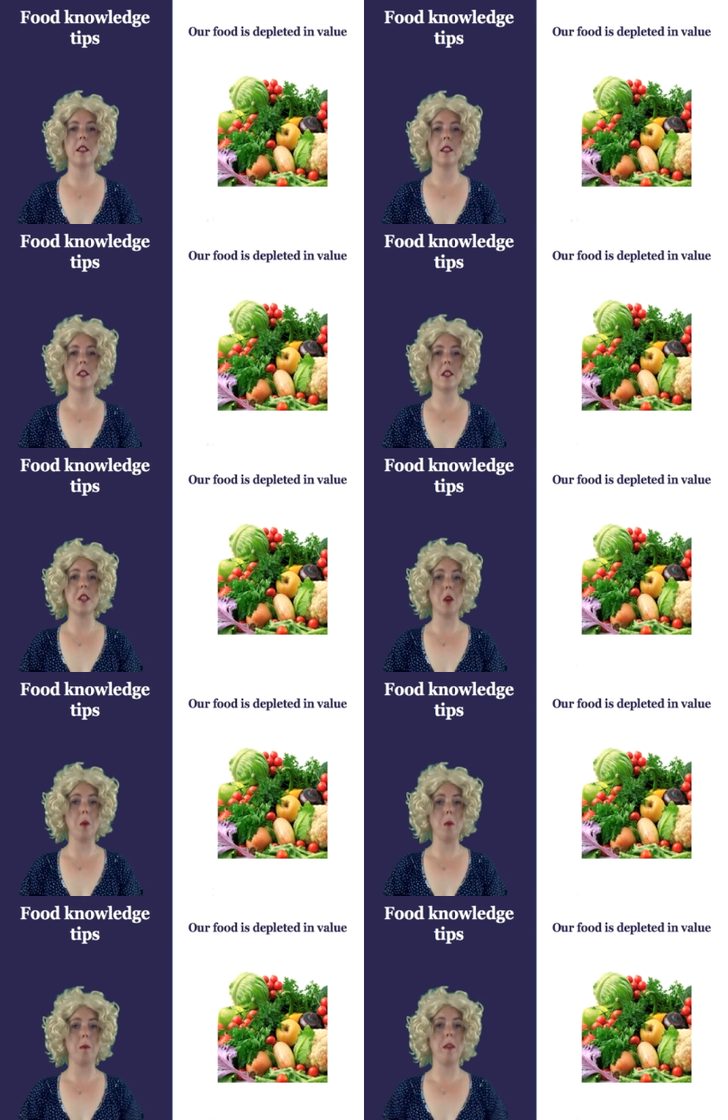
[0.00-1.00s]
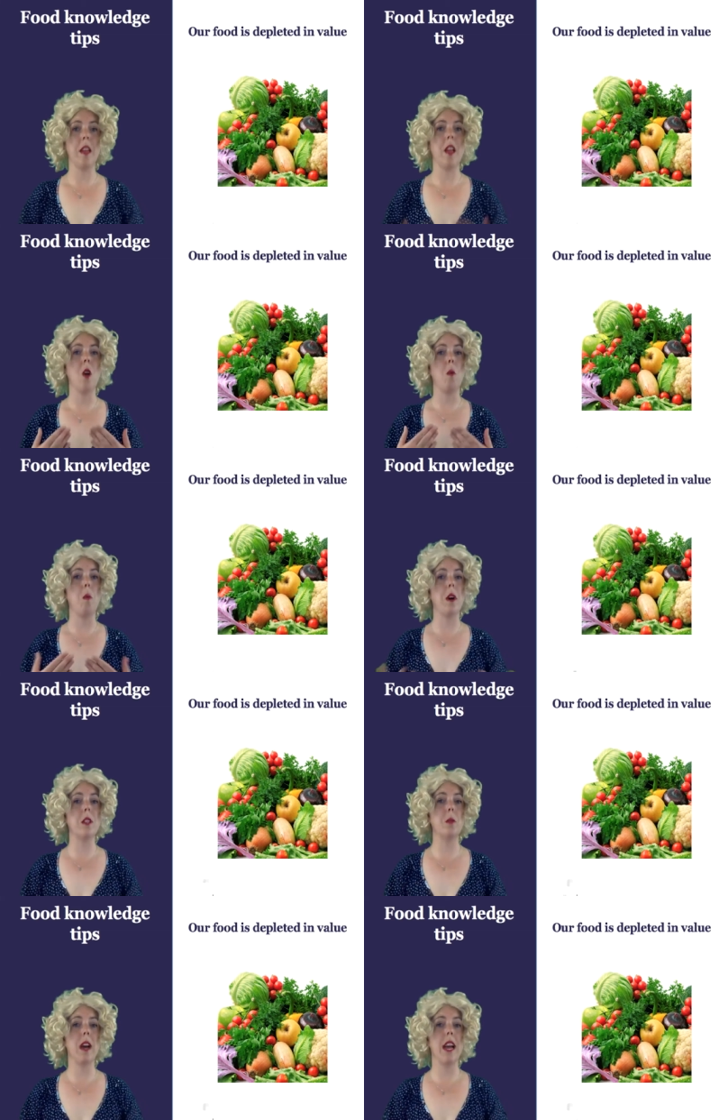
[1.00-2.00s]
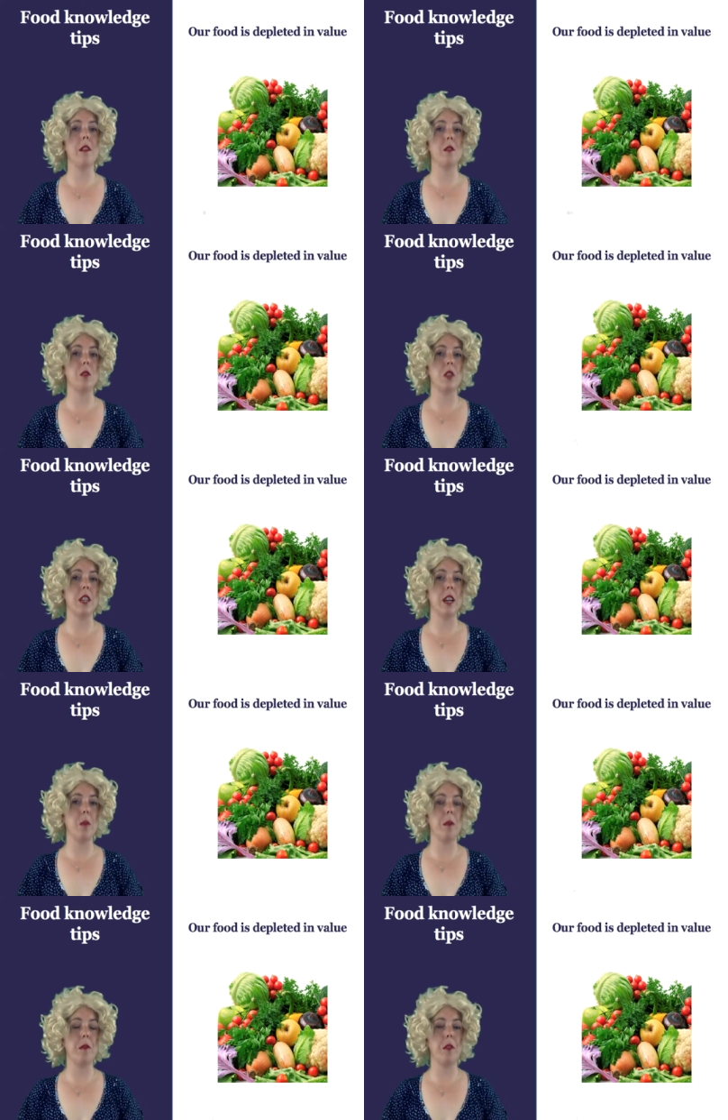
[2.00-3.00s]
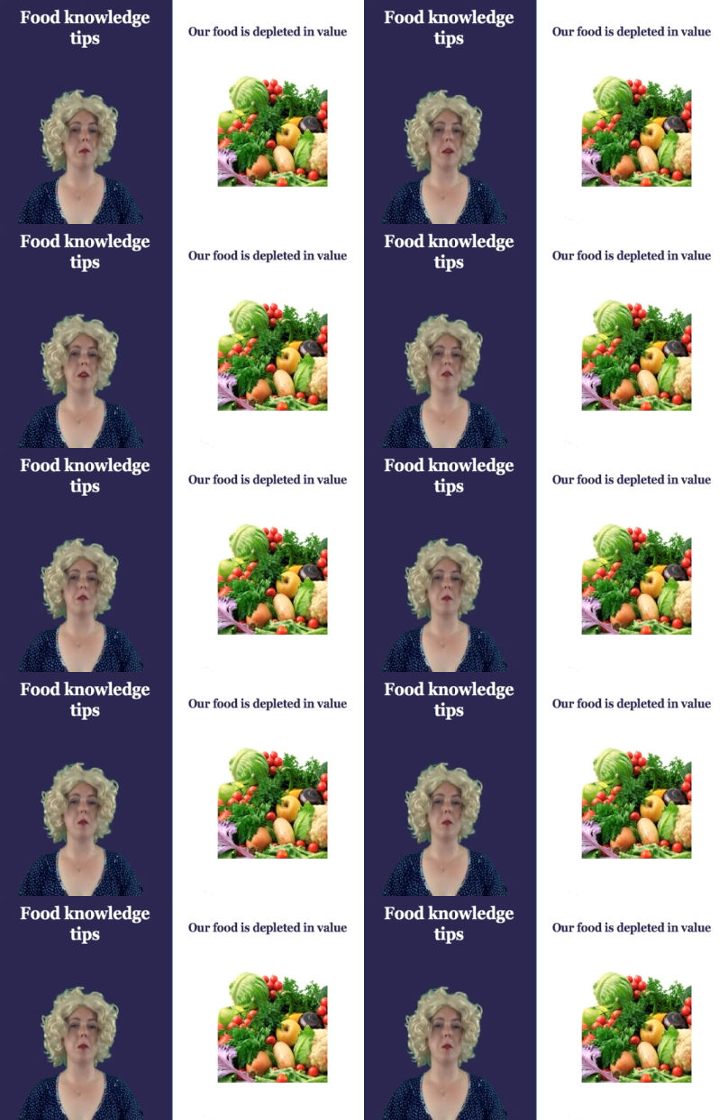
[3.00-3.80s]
So, what do I have to share with you about food?